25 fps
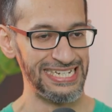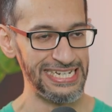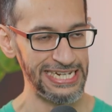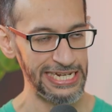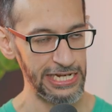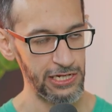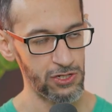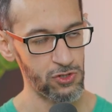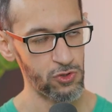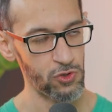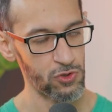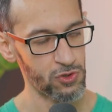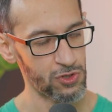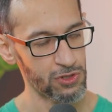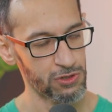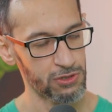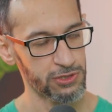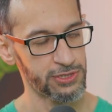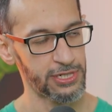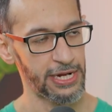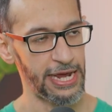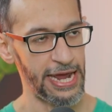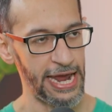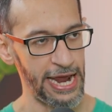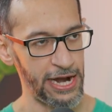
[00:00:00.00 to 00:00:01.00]

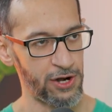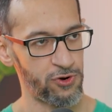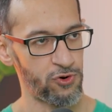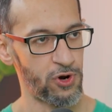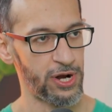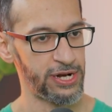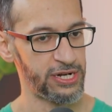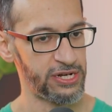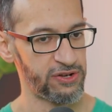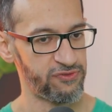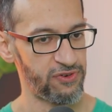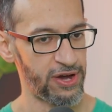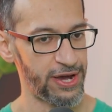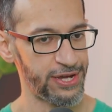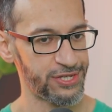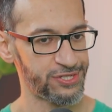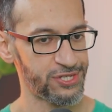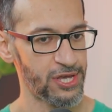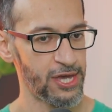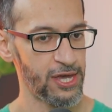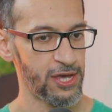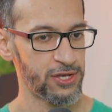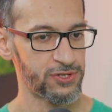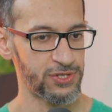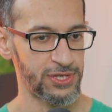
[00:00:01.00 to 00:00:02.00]
de-Googled Android
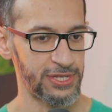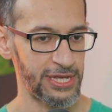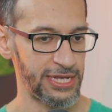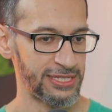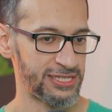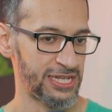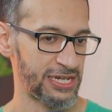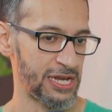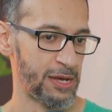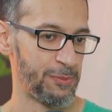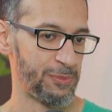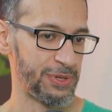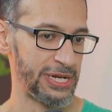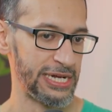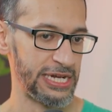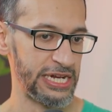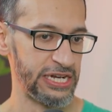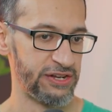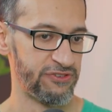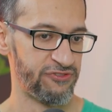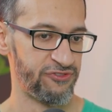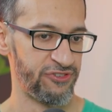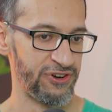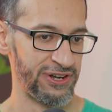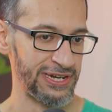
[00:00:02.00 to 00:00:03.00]
device. So that's a
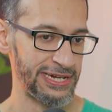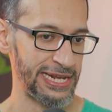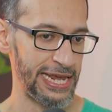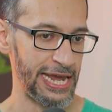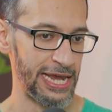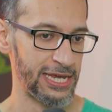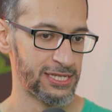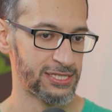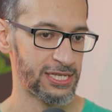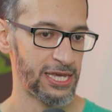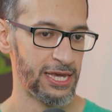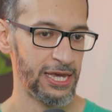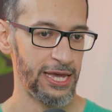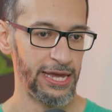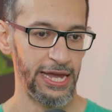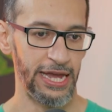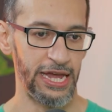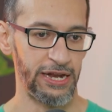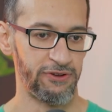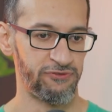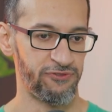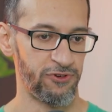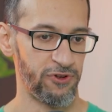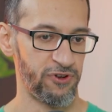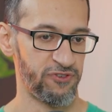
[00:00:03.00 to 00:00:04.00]
completely different case.
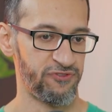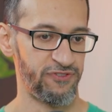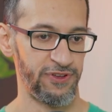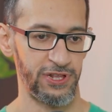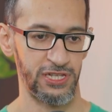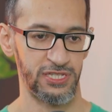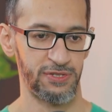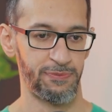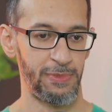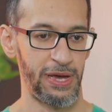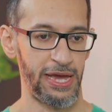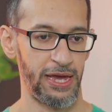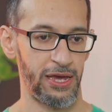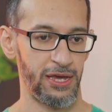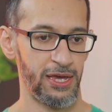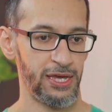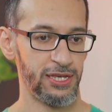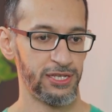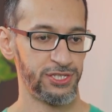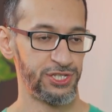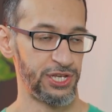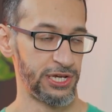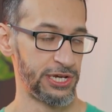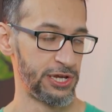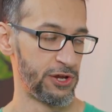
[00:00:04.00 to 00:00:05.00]
It fulfills my
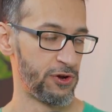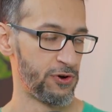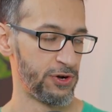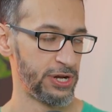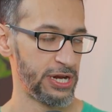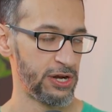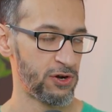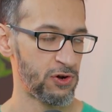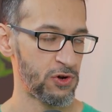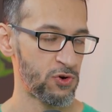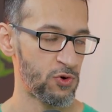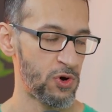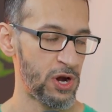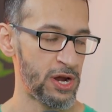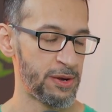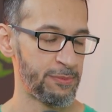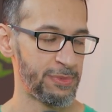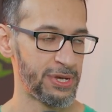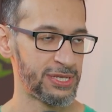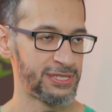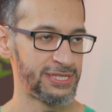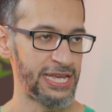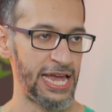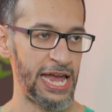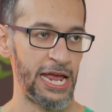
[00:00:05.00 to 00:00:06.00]
security
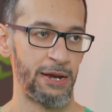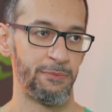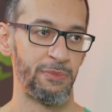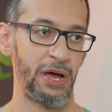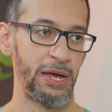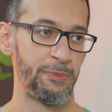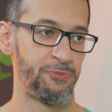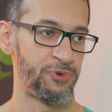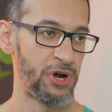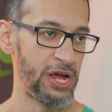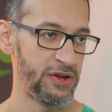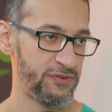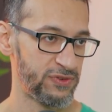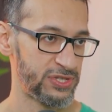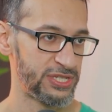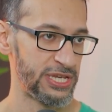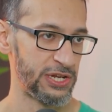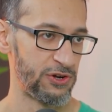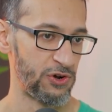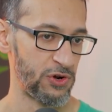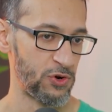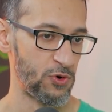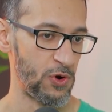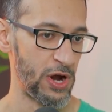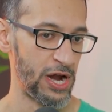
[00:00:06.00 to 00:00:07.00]
requirements and my
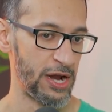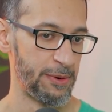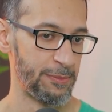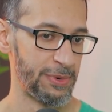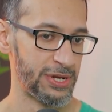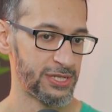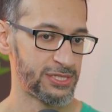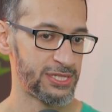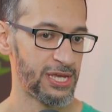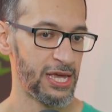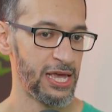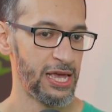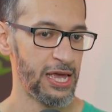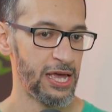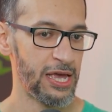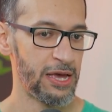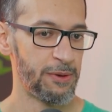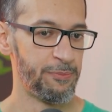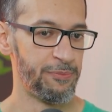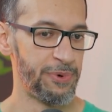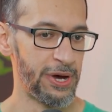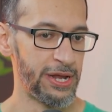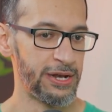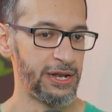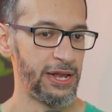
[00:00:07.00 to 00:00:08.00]
privacy requirements,
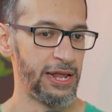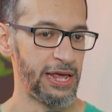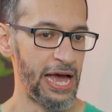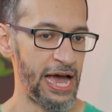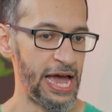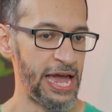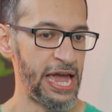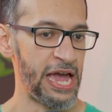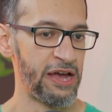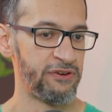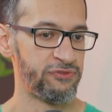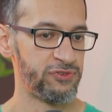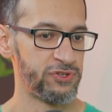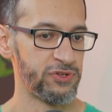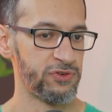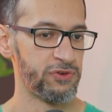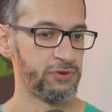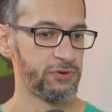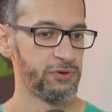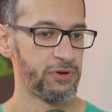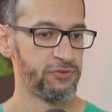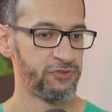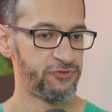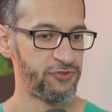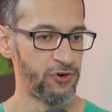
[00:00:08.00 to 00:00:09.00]
but I have
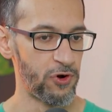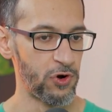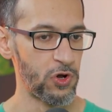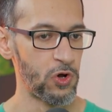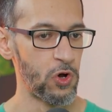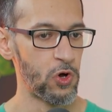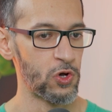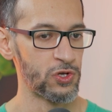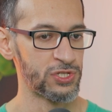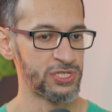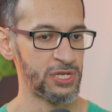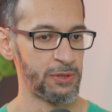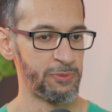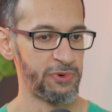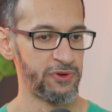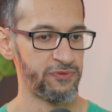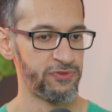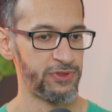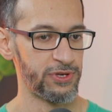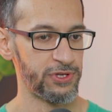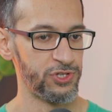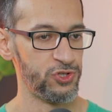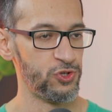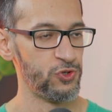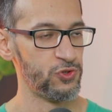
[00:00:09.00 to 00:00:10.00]
to forego some
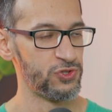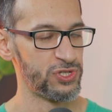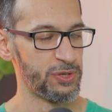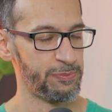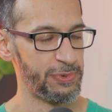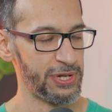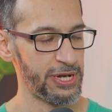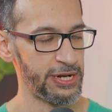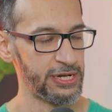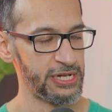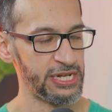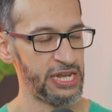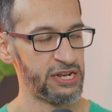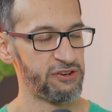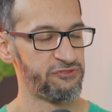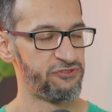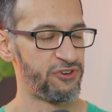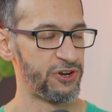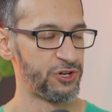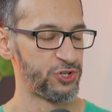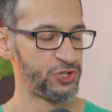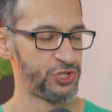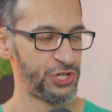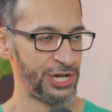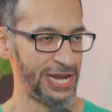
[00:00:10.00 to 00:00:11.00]
of the usability and
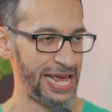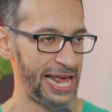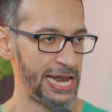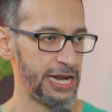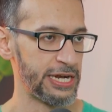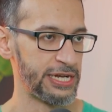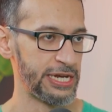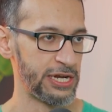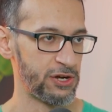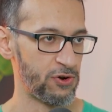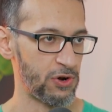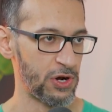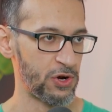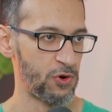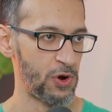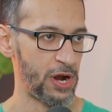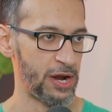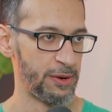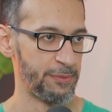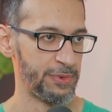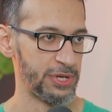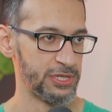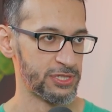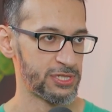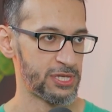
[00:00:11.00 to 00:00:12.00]
functionality
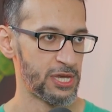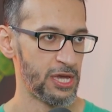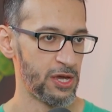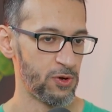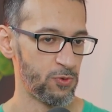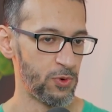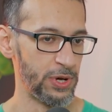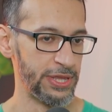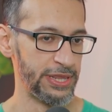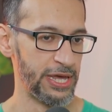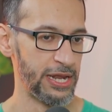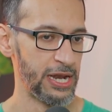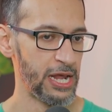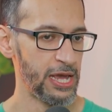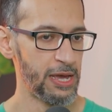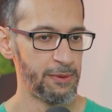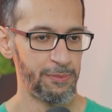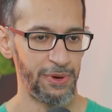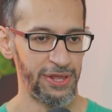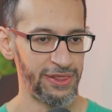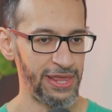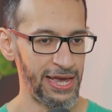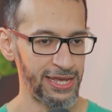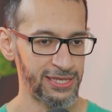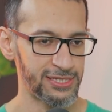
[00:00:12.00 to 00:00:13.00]
requirements with it.
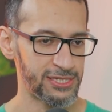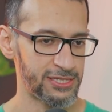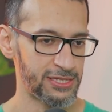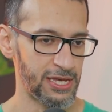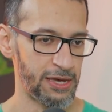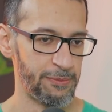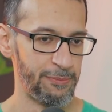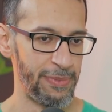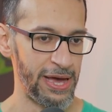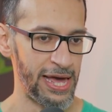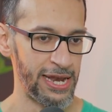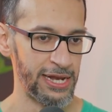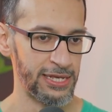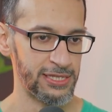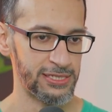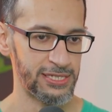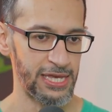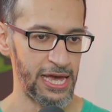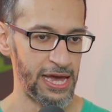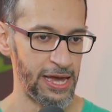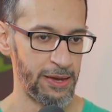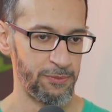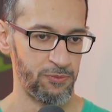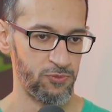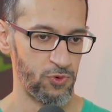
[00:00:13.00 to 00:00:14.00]
But that's a balance
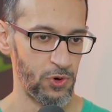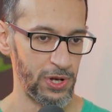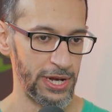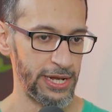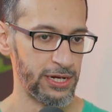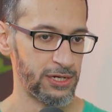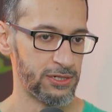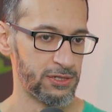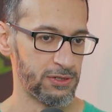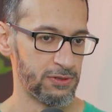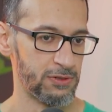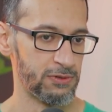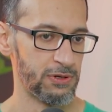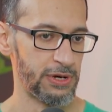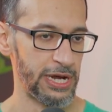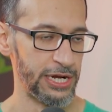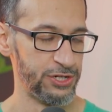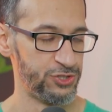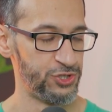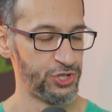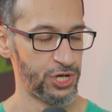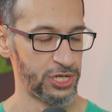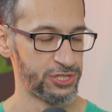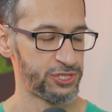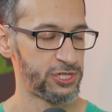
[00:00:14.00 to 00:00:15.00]
I'm willing to
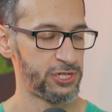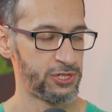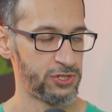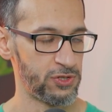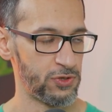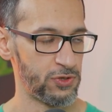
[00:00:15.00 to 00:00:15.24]
adjust